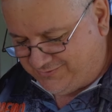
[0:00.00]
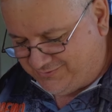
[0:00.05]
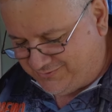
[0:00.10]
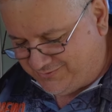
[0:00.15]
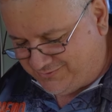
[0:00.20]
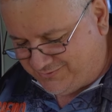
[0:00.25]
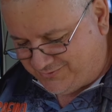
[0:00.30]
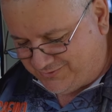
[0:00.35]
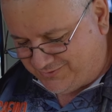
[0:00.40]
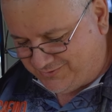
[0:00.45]

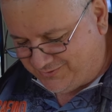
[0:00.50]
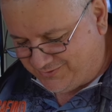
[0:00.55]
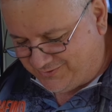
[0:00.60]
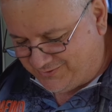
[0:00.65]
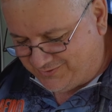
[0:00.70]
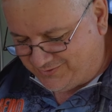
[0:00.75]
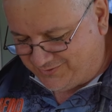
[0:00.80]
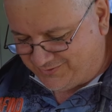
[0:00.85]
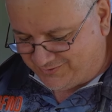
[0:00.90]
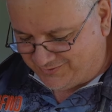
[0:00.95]
Oh,
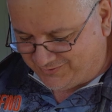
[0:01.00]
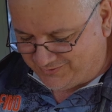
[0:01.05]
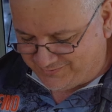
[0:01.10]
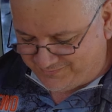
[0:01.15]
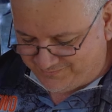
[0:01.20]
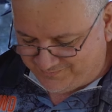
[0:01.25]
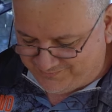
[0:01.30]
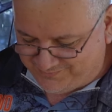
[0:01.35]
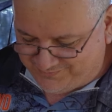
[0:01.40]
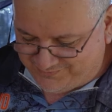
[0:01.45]
look.
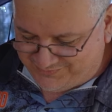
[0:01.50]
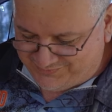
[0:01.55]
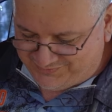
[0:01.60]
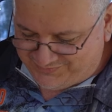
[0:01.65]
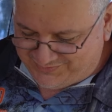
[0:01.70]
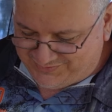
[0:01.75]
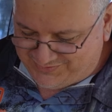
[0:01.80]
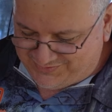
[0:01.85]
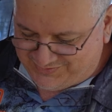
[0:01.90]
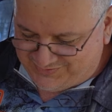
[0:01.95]

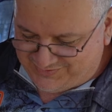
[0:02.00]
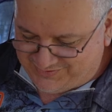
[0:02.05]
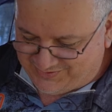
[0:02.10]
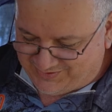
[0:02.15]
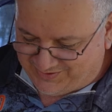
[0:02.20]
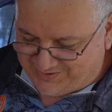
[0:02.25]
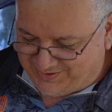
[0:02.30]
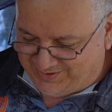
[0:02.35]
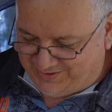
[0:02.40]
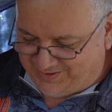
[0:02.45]

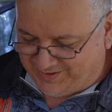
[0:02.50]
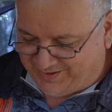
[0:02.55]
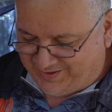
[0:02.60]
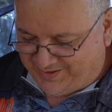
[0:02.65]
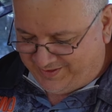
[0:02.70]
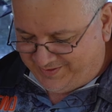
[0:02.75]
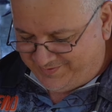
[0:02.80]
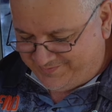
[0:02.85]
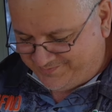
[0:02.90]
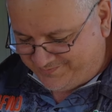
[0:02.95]

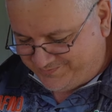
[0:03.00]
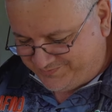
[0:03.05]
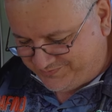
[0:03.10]
Hey.